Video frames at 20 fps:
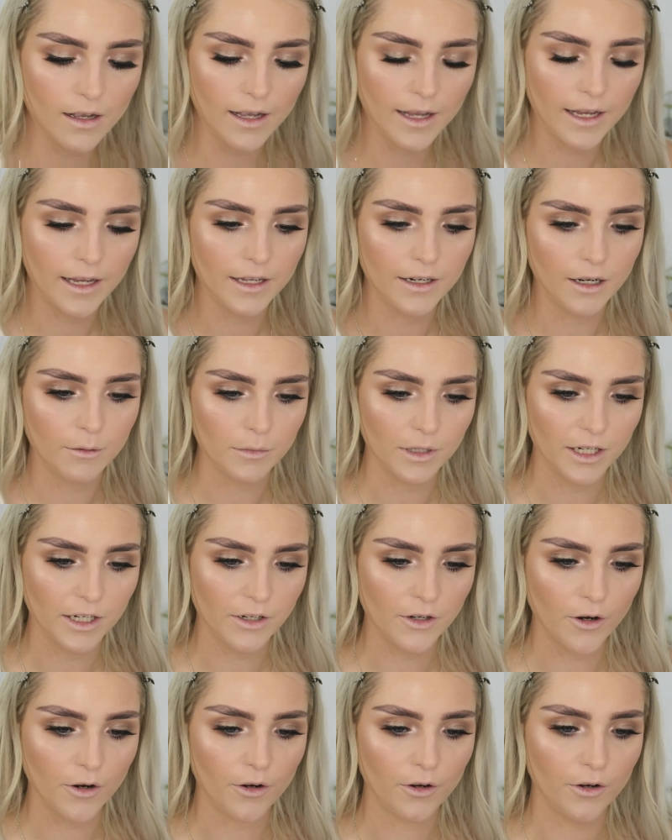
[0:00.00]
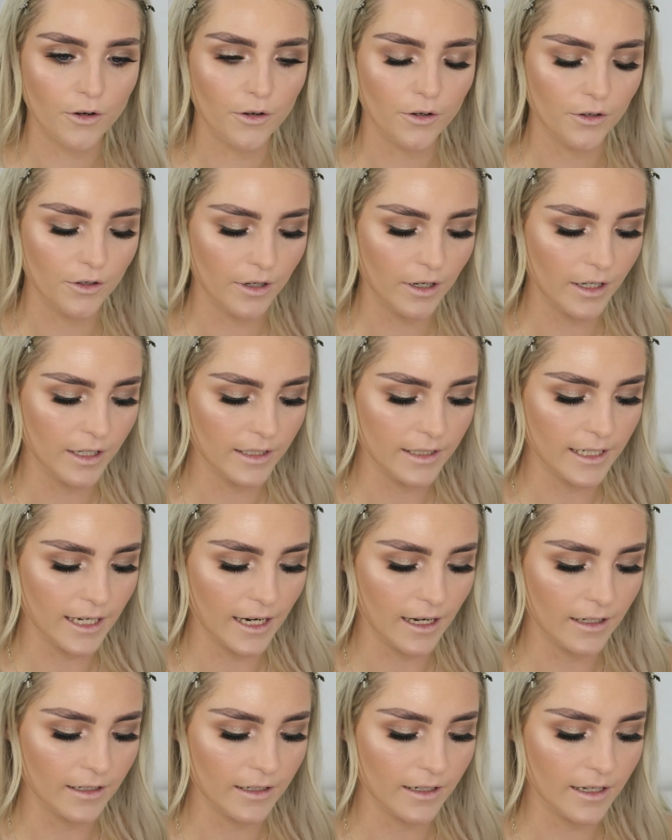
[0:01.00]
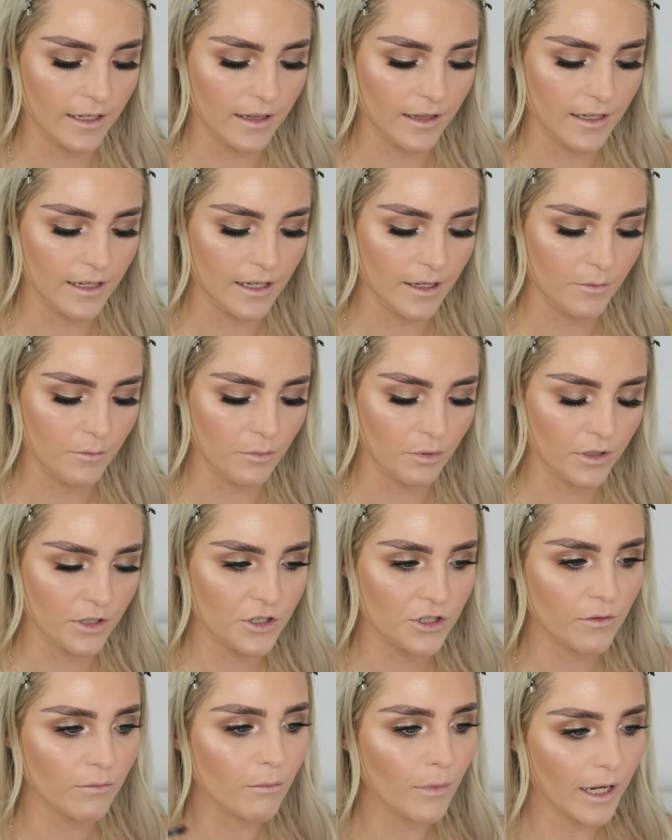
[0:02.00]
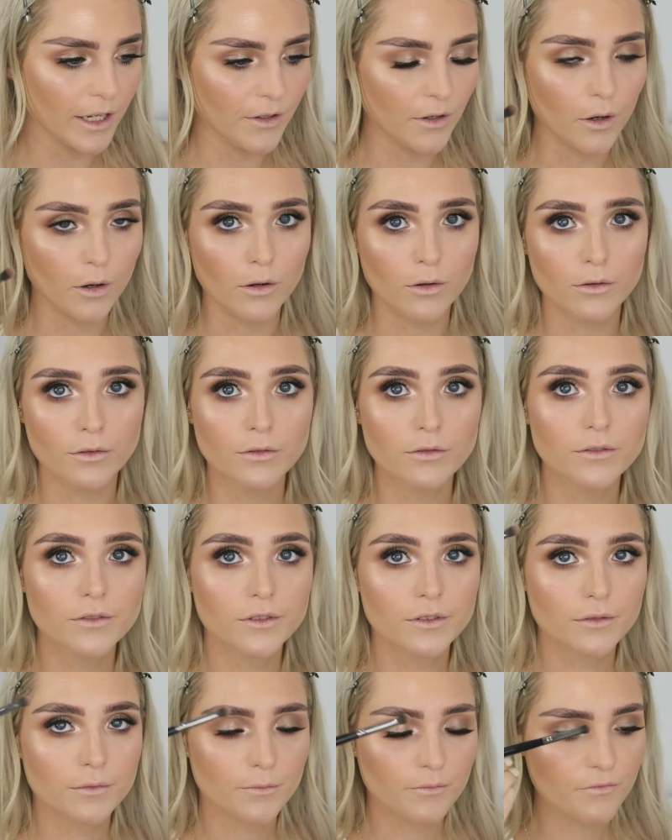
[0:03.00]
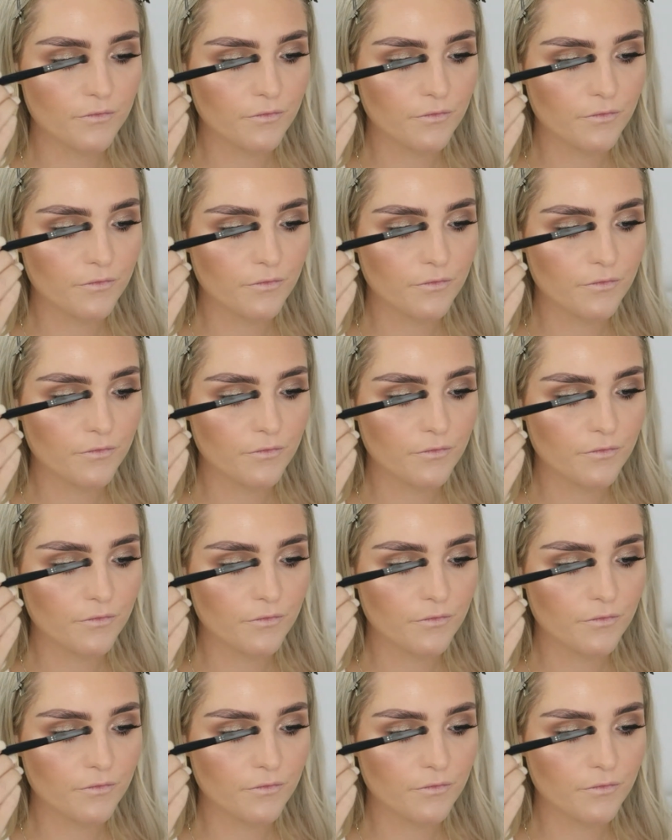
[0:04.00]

and I'm going to go down the bridge of my nose.